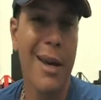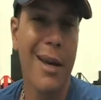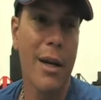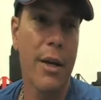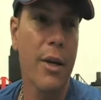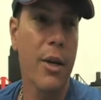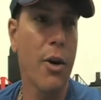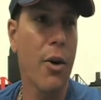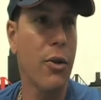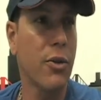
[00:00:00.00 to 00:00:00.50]

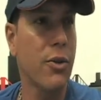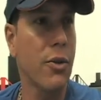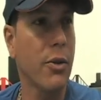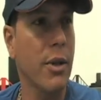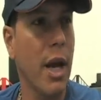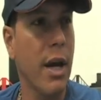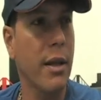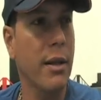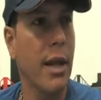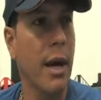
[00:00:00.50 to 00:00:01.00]
You know, so
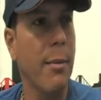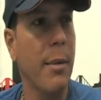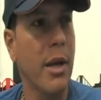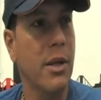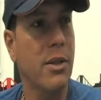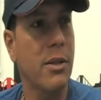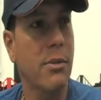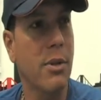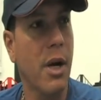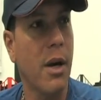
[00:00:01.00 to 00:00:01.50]
that, that
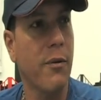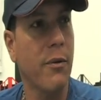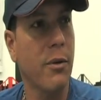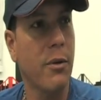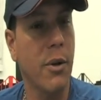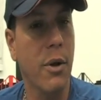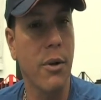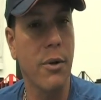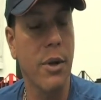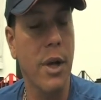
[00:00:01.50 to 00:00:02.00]
makes it tough
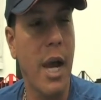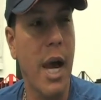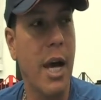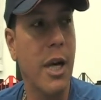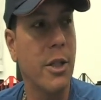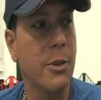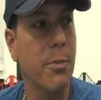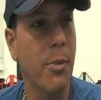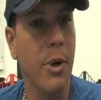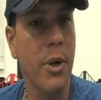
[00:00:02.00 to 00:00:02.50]
on, on the
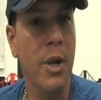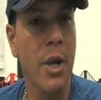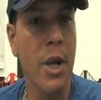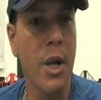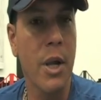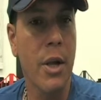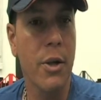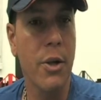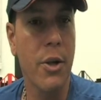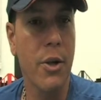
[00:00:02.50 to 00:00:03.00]
guys. But,
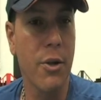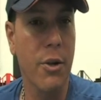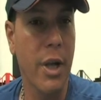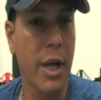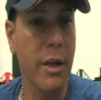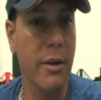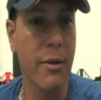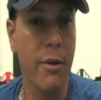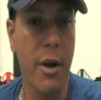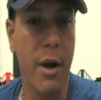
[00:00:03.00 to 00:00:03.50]
you know,
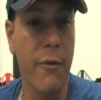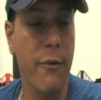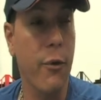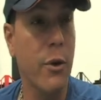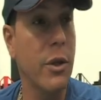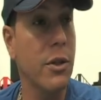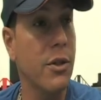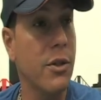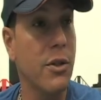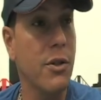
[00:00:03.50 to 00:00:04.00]
like, uh, for
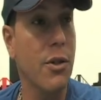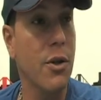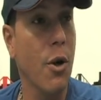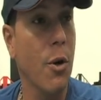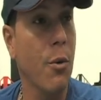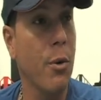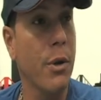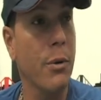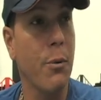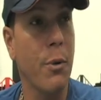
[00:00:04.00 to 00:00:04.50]
instance, you know,
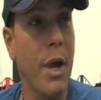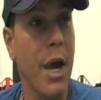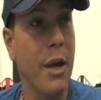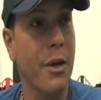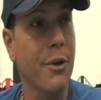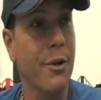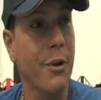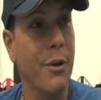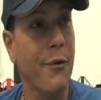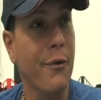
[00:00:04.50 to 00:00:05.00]
we, we had a
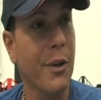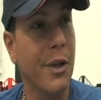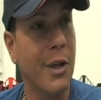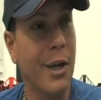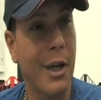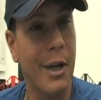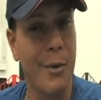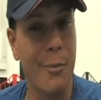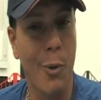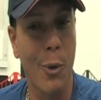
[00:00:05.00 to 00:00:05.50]
terrific
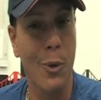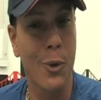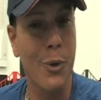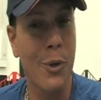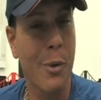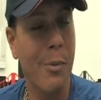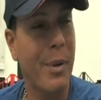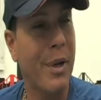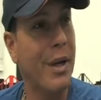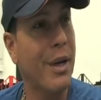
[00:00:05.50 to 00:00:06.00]
uh, road
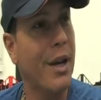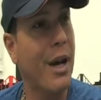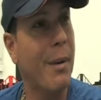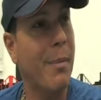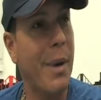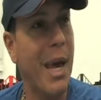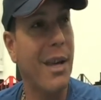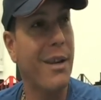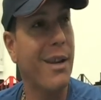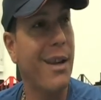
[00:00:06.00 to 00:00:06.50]
trip, and uh,
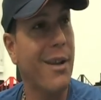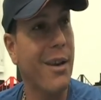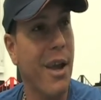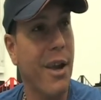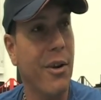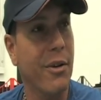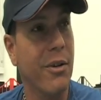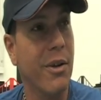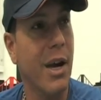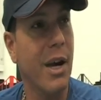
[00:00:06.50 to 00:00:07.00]
Matt den
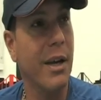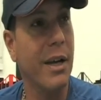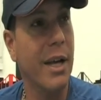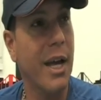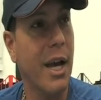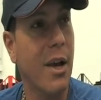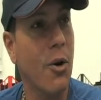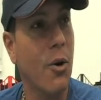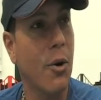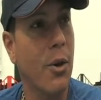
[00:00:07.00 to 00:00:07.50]
Dekker uh,
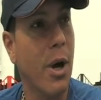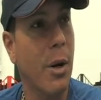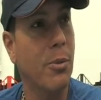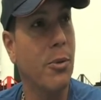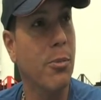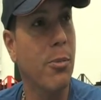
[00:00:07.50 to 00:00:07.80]
got called up to